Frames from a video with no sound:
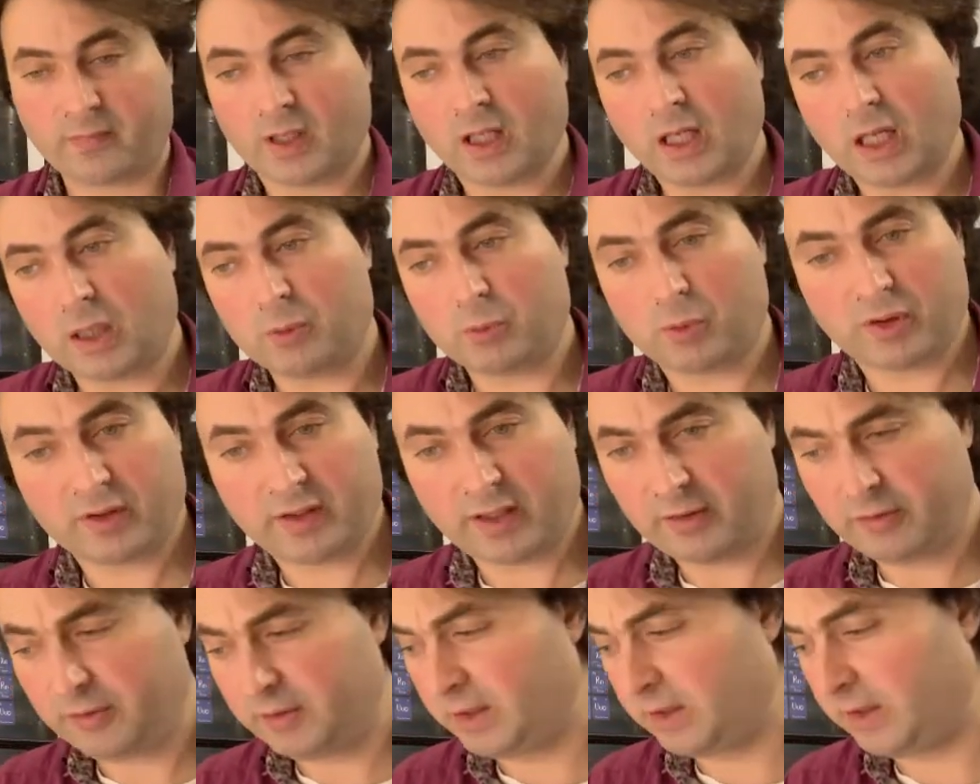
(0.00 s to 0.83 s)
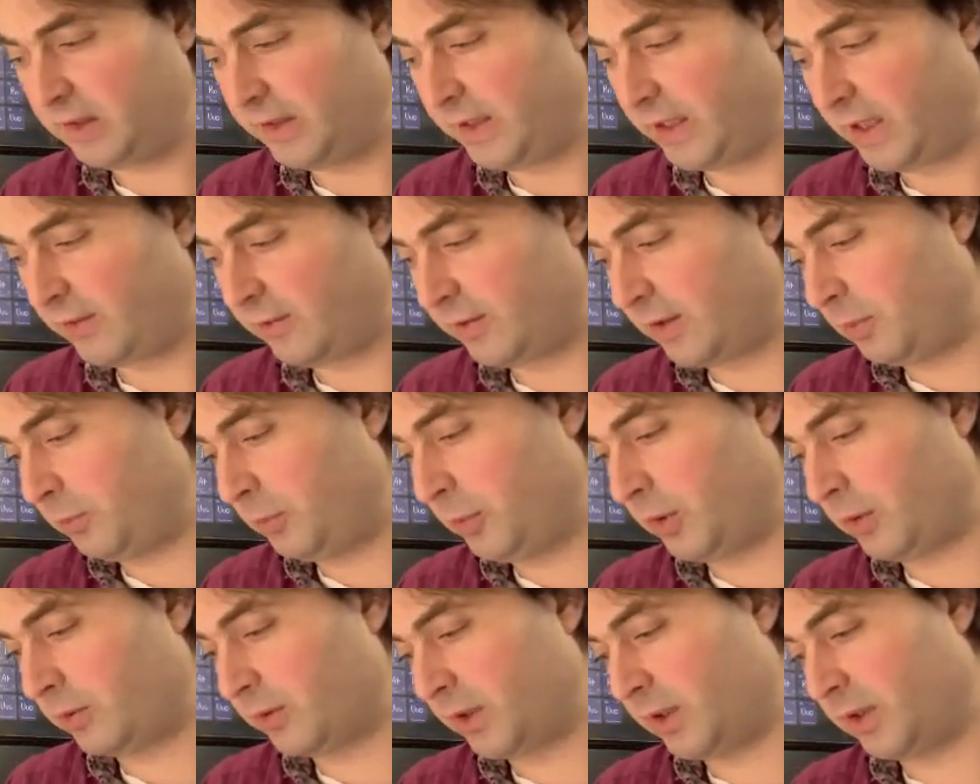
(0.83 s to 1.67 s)
I will definitely have an
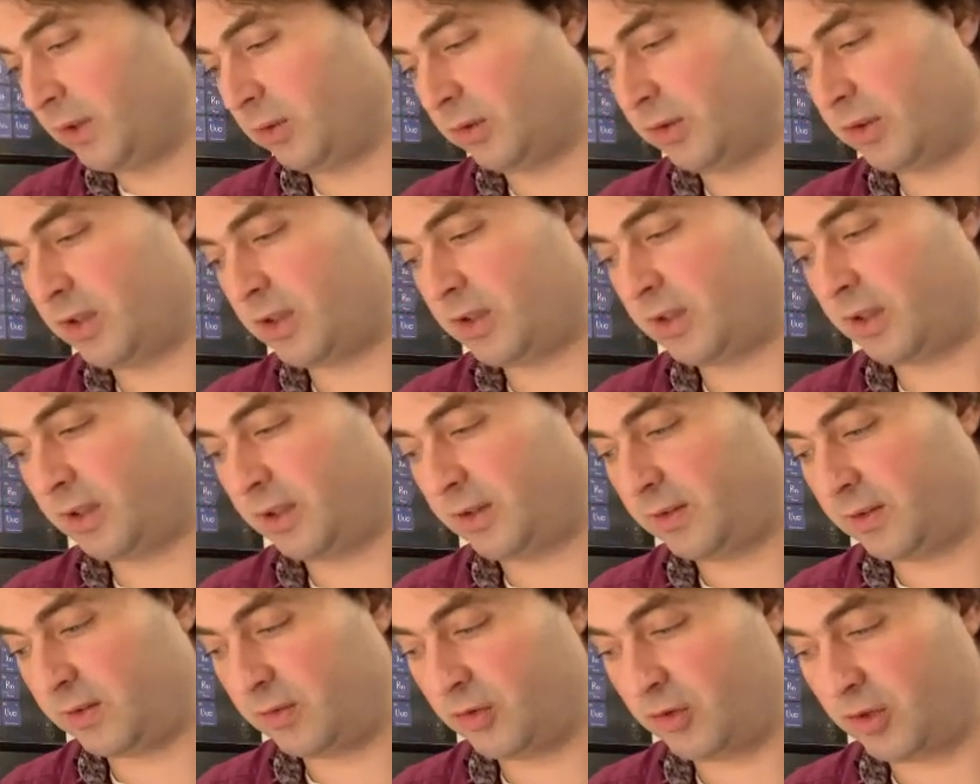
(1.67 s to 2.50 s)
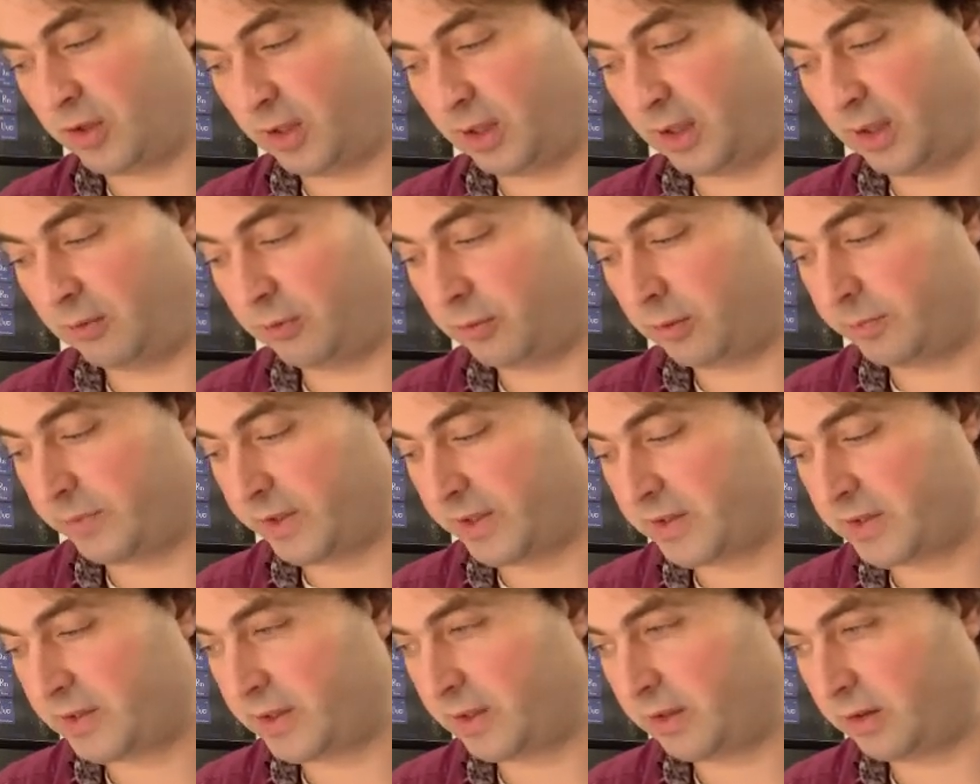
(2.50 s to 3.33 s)
impurity on site J for my
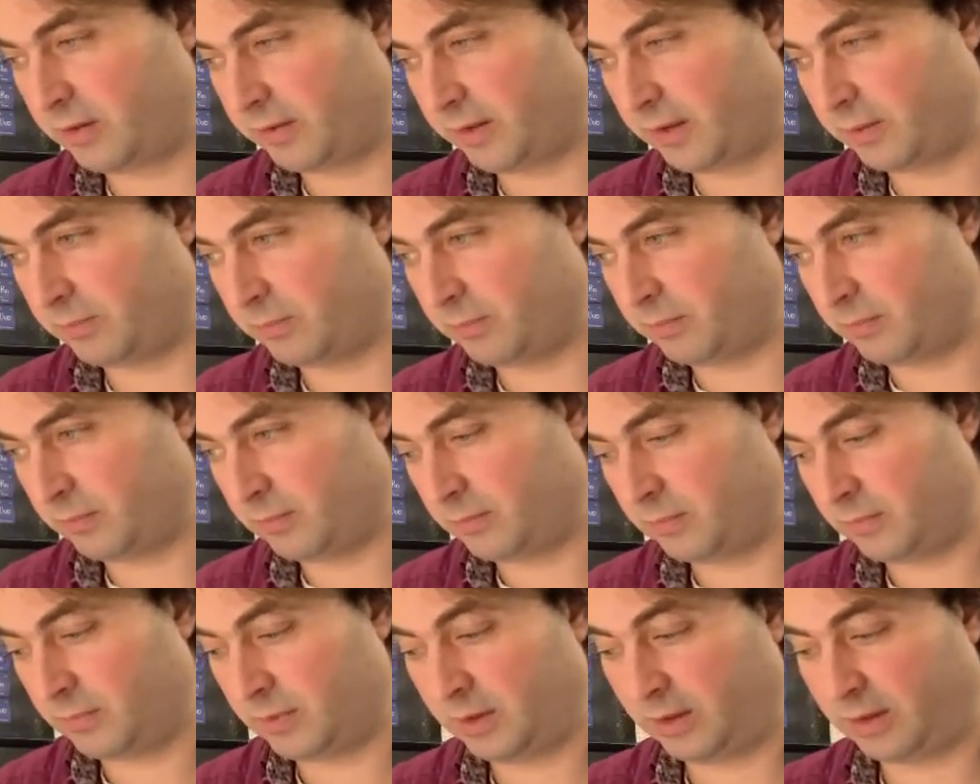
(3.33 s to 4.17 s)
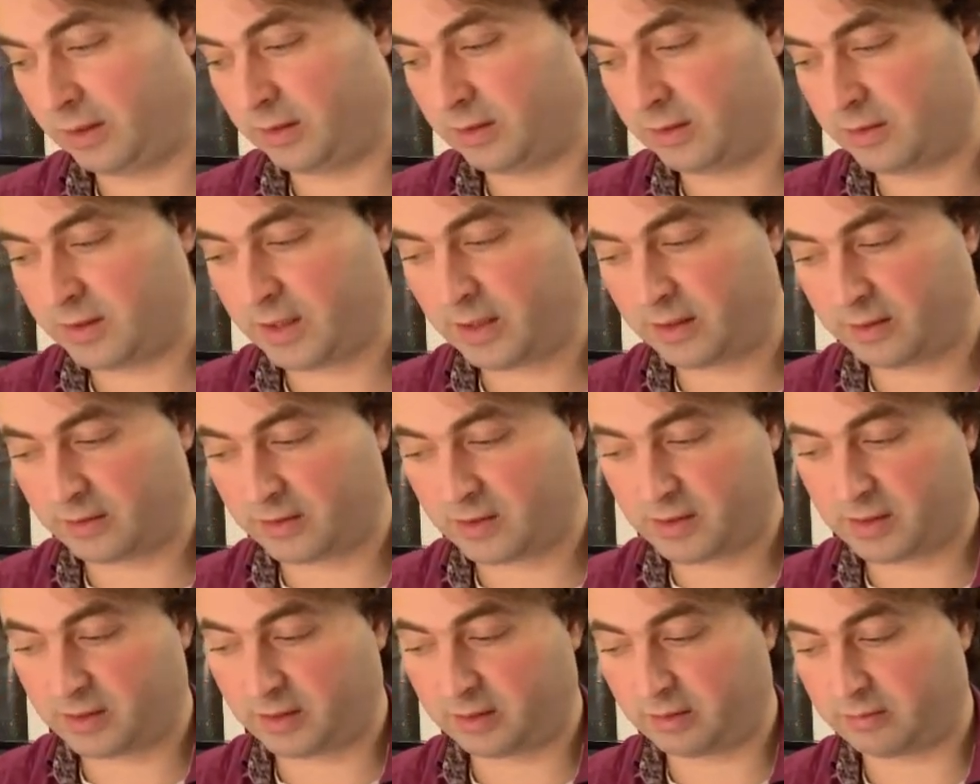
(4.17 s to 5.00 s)
second
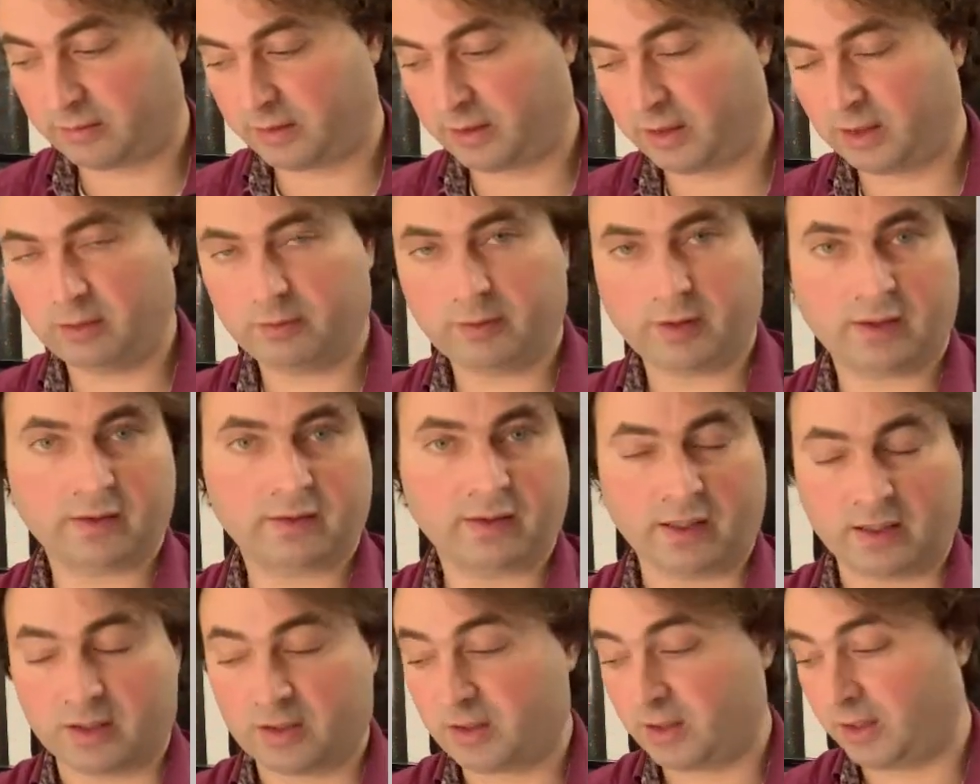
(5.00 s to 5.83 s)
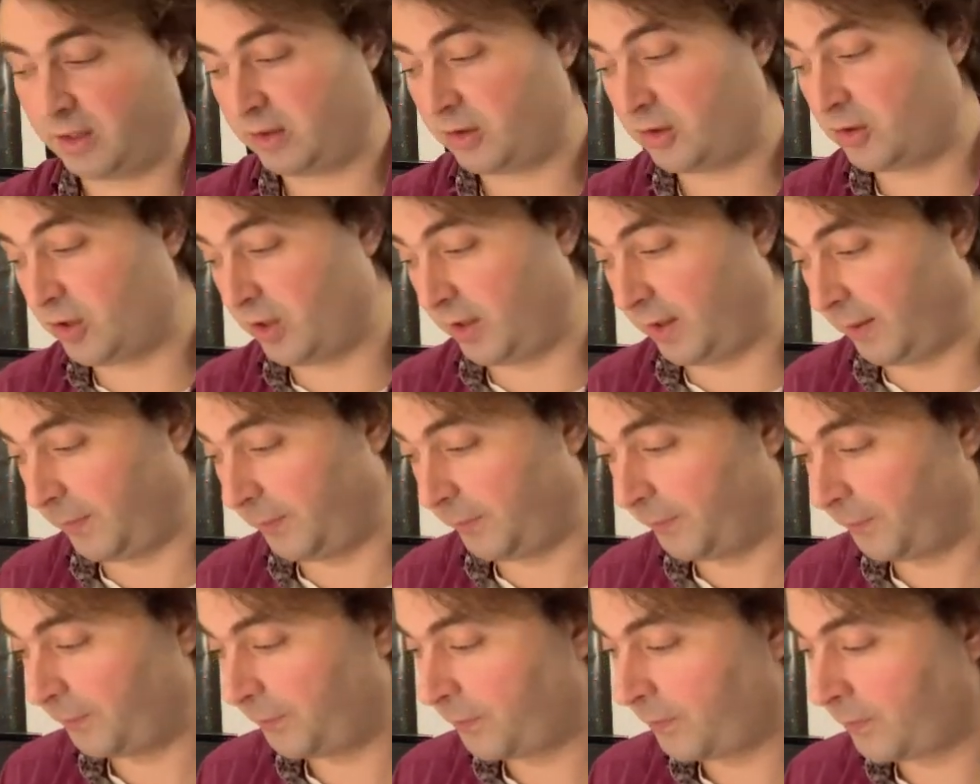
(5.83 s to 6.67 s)
scattering event at site J.
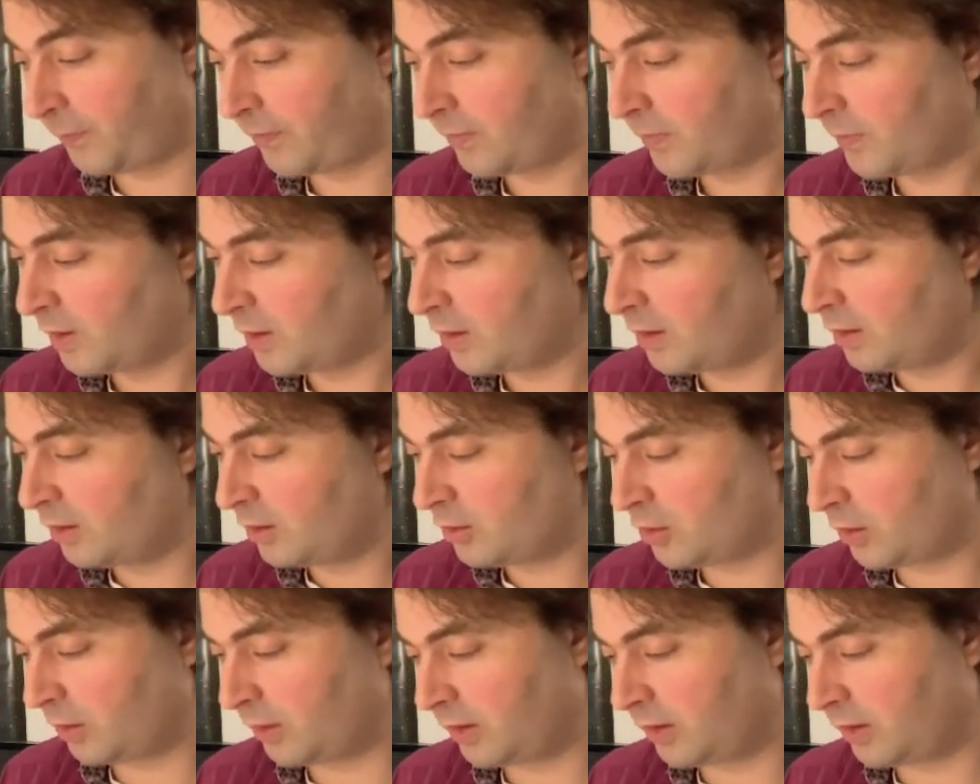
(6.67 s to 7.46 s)
So the